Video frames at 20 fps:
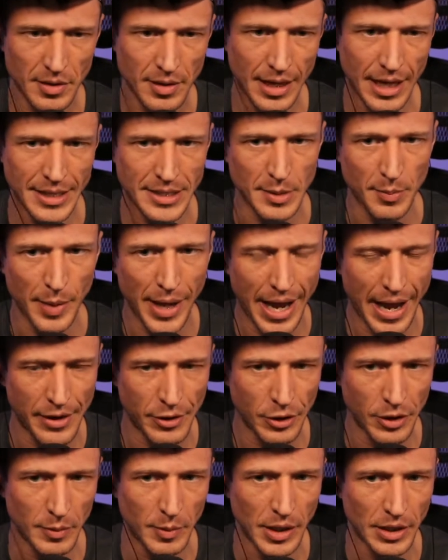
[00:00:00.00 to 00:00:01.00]
That's a
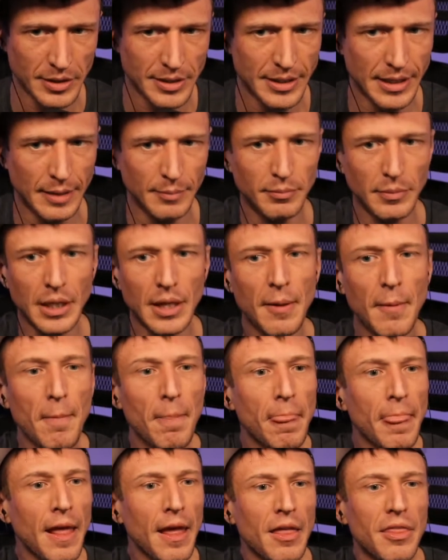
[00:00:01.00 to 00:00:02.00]
pattern amongst them.
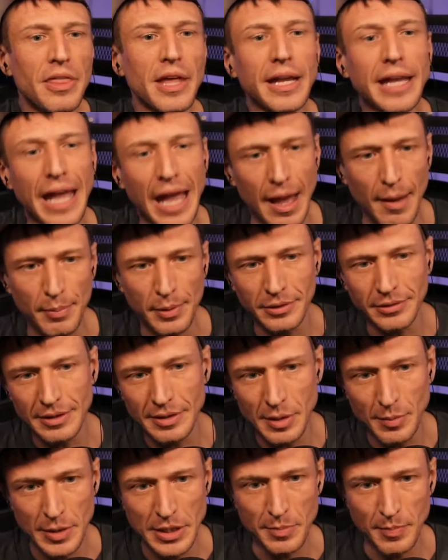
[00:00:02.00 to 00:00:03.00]
That
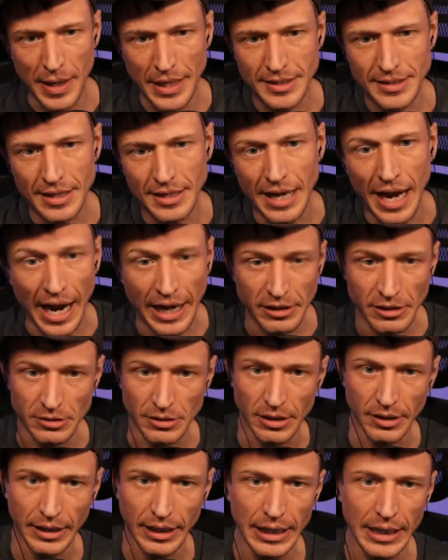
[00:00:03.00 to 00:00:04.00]
capitalism is based on
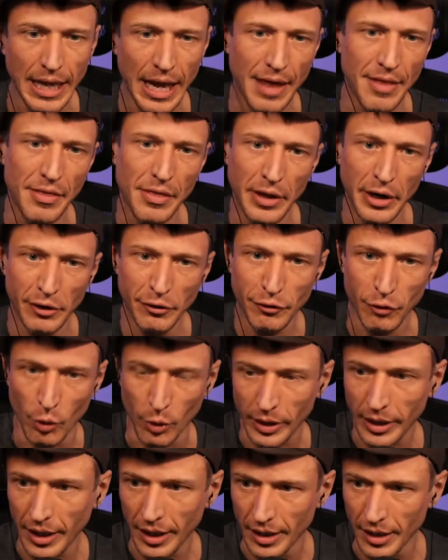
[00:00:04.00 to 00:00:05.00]
hierarchy and
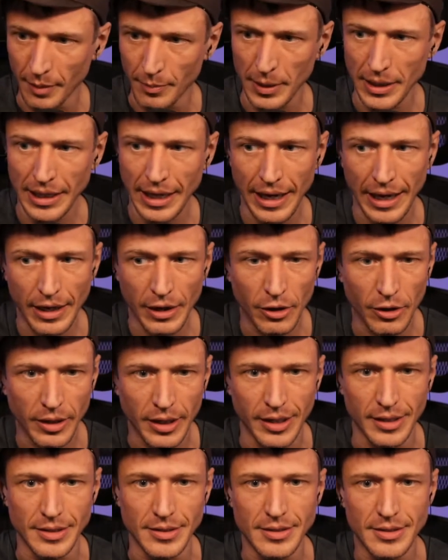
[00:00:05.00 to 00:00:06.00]
therefore cannot be
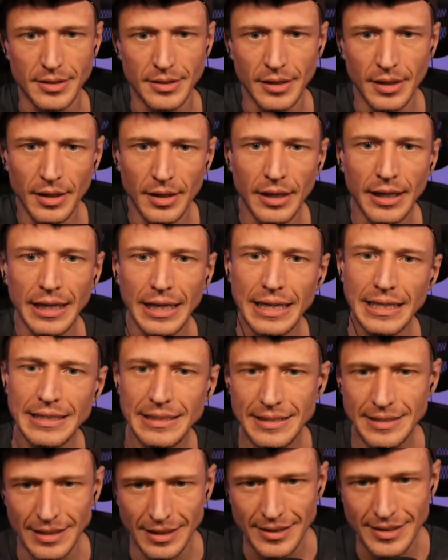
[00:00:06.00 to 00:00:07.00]
anarchist. He
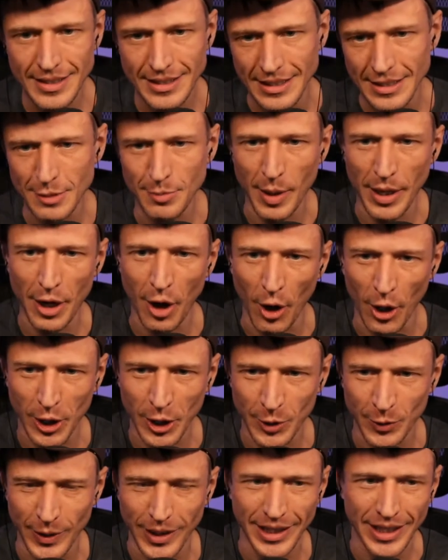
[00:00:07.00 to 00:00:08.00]
does this by
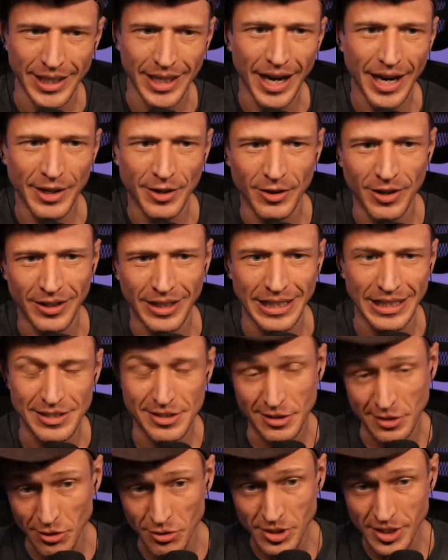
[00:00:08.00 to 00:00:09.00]
arguing that a hierarchy
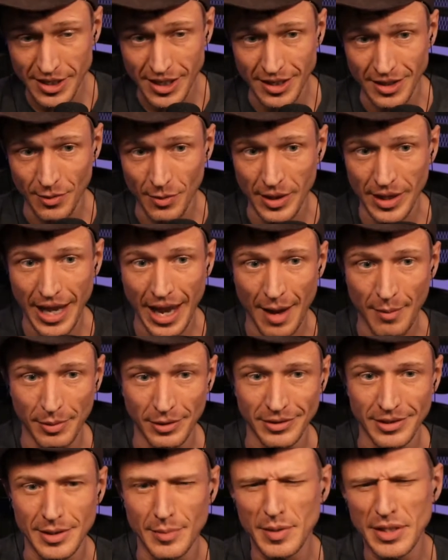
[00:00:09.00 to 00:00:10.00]
associated with
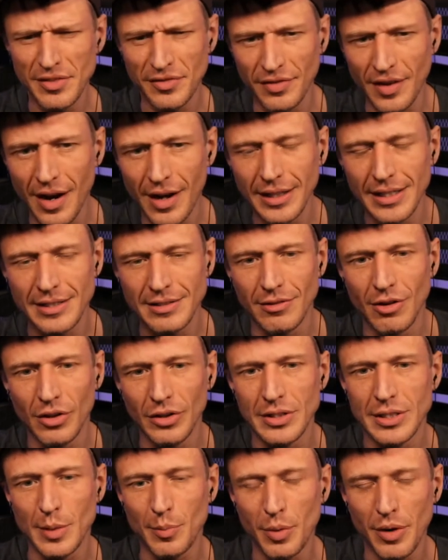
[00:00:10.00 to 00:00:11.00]
capitalism is fine as
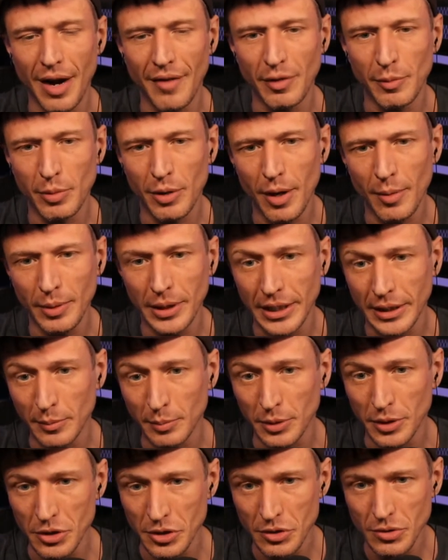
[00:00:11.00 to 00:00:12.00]
long as the private property that
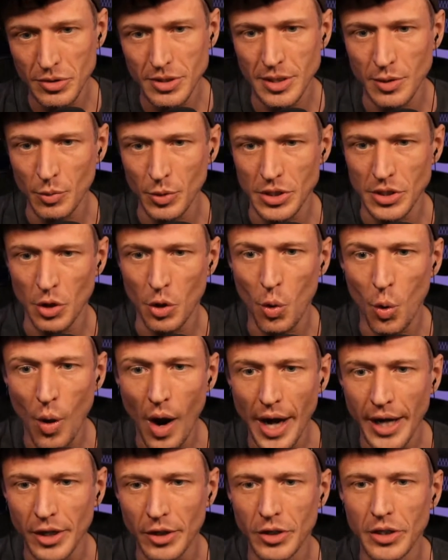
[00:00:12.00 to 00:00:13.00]
produced it was
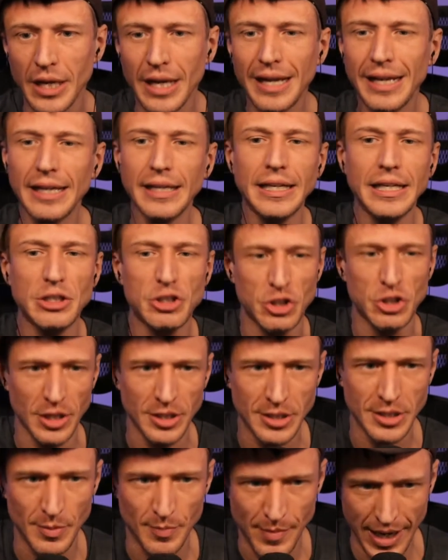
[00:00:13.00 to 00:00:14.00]
acquired in a
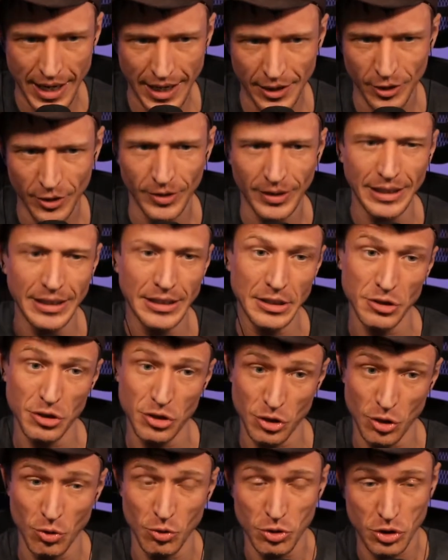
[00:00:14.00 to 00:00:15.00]
just manner. In
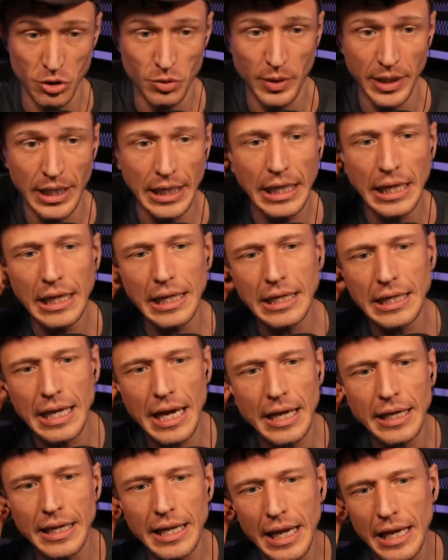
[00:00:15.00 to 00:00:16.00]
so doing, he
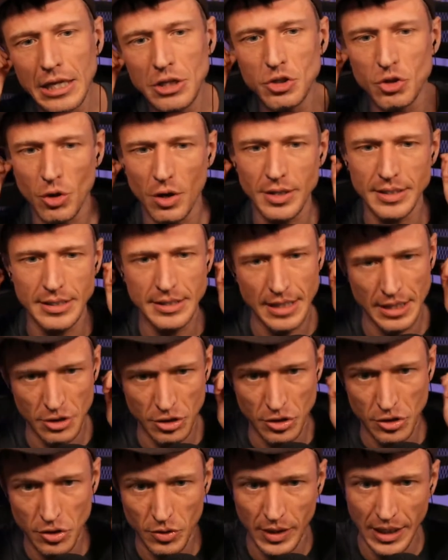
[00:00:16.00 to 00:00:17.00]
yet again draws
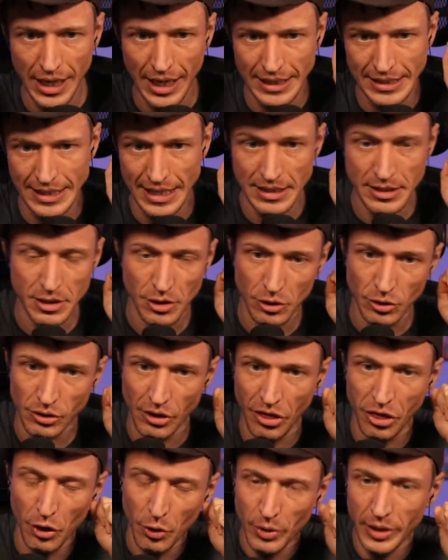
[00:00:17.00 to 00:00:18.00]
attention to the identical
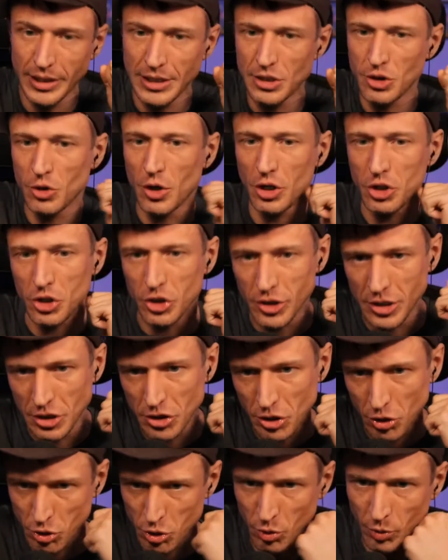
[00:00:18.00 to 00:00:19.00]
authority structures and
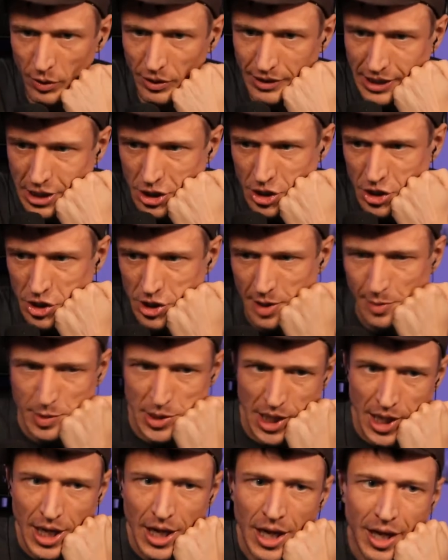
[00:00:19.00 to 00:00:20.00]
social relationships
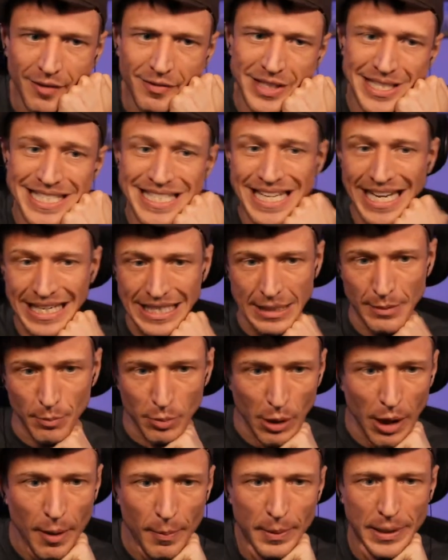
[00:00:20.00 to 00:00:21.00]
of the state and
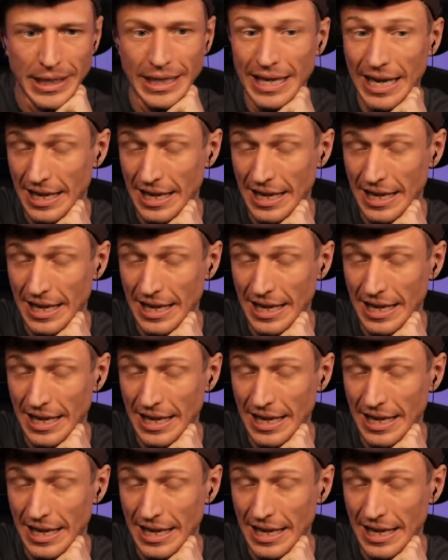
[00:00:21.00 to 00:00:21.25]
property.